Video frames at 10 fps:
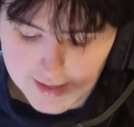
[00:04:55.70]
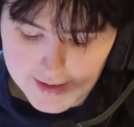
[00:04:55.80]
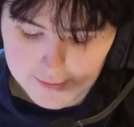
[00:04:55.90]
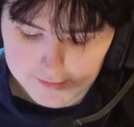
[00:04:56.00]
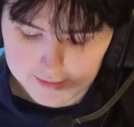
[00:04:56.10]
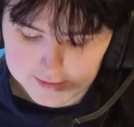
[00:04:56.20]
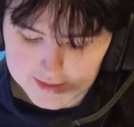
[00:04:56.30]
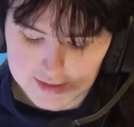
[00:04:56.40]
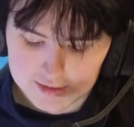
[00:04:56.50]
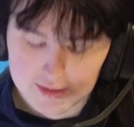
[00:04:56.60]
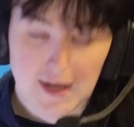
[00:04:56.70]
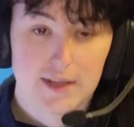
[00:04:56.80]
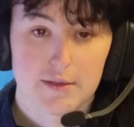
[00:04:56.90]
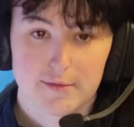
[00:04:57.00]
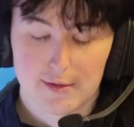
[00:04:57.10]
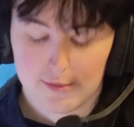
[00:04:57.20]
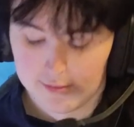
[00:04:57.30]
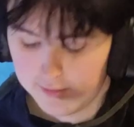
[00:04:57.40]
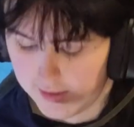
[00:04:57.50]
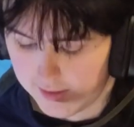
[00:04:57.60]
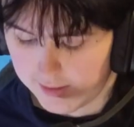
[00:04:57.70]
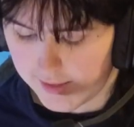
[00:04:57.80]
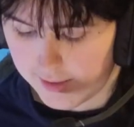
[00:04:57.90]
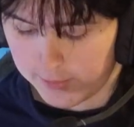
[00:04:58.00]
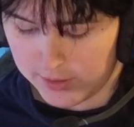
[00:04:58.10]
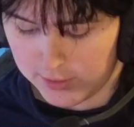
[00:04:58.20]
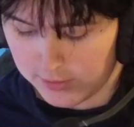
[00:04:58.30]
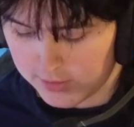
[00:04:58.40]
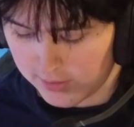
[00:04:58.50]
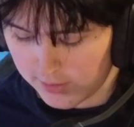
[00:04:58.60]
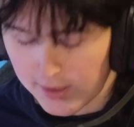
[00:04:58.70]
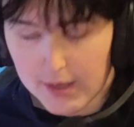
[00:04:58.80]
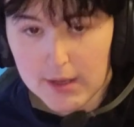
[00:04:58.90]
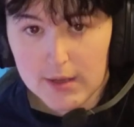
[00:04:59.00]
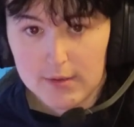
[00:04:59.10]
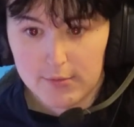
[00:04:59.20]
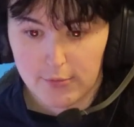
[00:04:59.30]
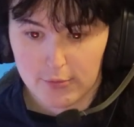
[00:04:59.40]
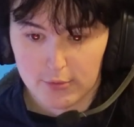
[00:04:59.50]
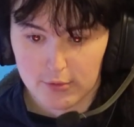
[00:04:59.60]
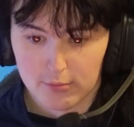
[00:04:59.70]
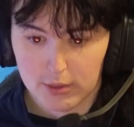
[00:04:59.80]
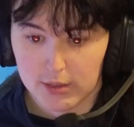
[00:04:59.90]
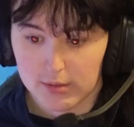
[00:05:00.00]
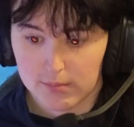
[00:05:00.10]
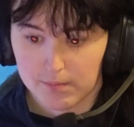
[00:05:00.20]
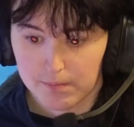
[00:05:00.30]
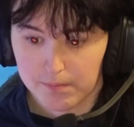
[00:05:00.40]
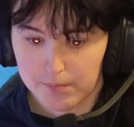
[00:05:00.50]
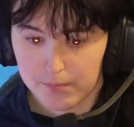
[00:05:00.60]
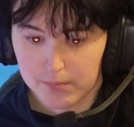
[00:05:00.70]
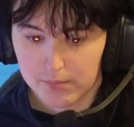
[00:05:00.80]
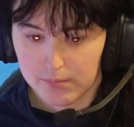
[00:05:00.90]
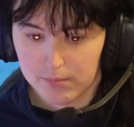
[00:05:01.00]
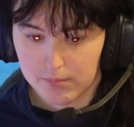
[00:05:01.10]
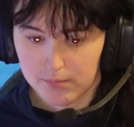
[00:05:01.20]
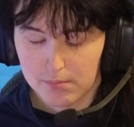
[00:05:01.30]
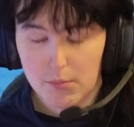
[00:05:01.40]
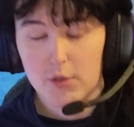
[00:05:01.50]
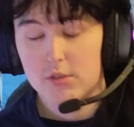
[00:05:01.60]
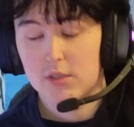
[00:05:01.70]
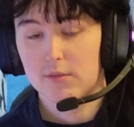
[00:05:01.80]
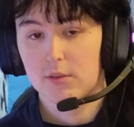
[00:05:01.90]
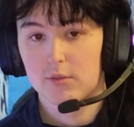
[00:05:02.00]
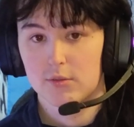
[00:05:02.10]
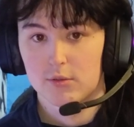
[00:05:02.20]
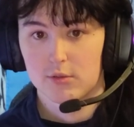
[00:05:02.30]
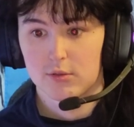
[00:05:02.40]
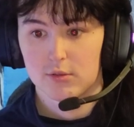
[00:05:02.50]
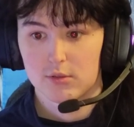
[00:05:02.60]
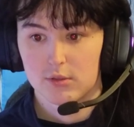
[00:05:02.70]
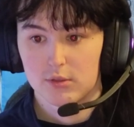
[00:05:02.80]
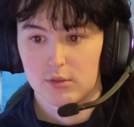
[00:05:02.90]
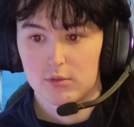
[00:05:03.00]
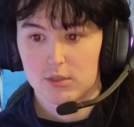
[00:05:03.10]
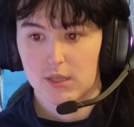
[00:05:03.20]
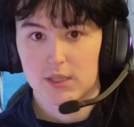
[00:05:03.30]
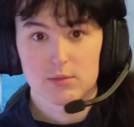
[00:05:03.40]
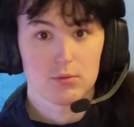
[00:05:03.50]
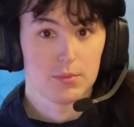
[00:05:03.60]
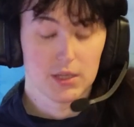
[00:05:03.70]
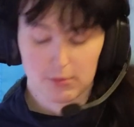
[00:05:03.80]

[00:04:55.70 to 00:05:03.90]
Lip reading: now it is actually on the phone, and now we can use it for what most of your use case will be,